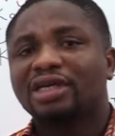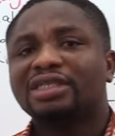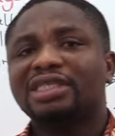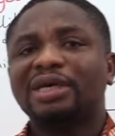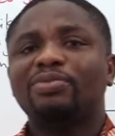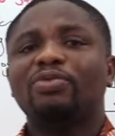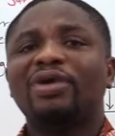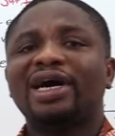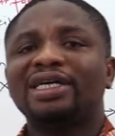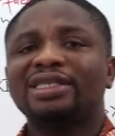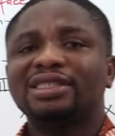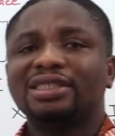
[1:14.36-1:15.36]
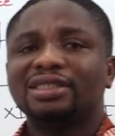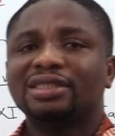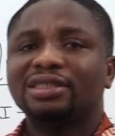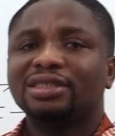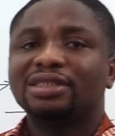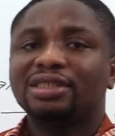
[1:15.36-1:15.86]
a
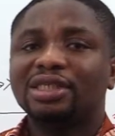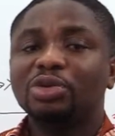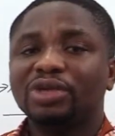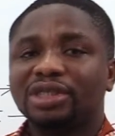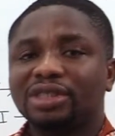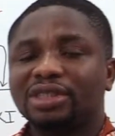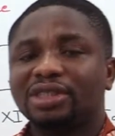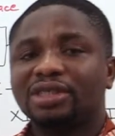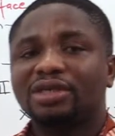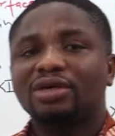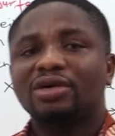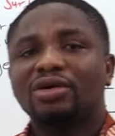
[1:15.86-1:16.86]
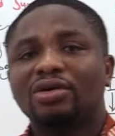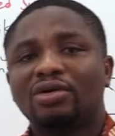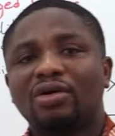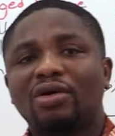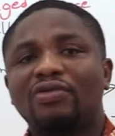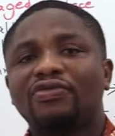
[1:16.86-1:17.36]
stepwise series
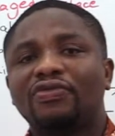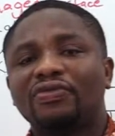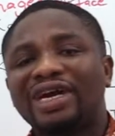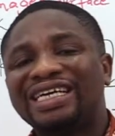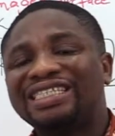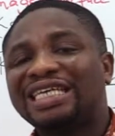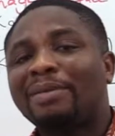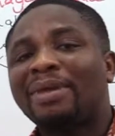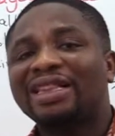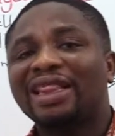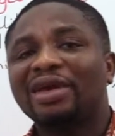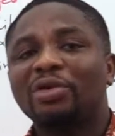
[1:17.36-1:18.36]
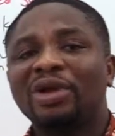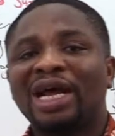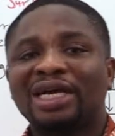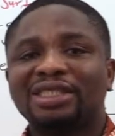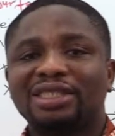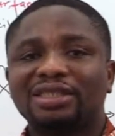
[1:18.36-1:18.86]
of enzymatic
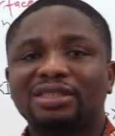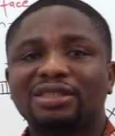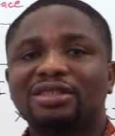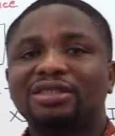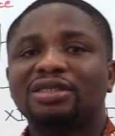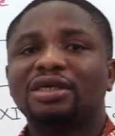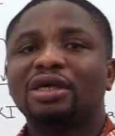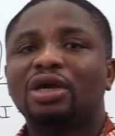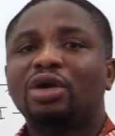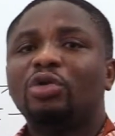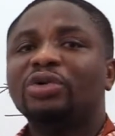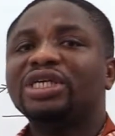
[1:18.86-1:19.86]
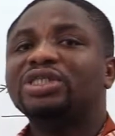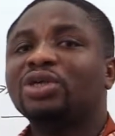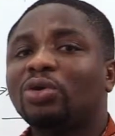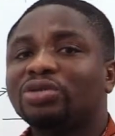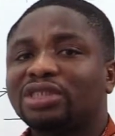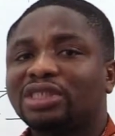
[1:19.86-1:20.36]
reaction
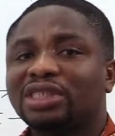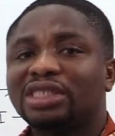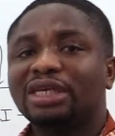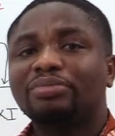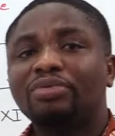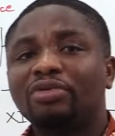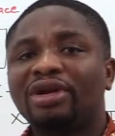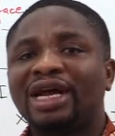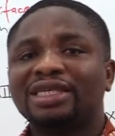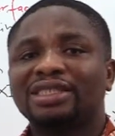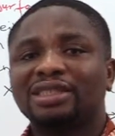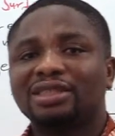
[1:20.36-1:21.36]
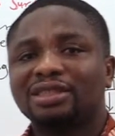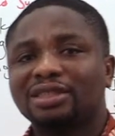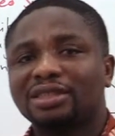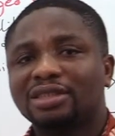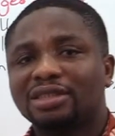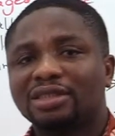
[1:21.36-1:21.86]
resulting in the production
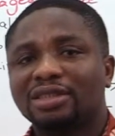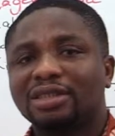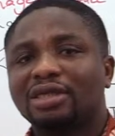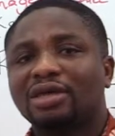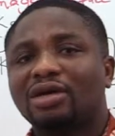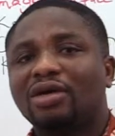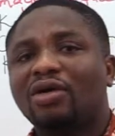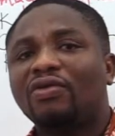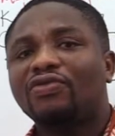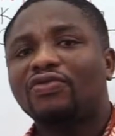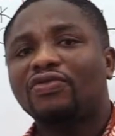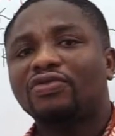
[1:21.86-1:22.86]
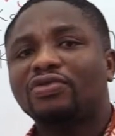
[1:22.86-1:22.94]
of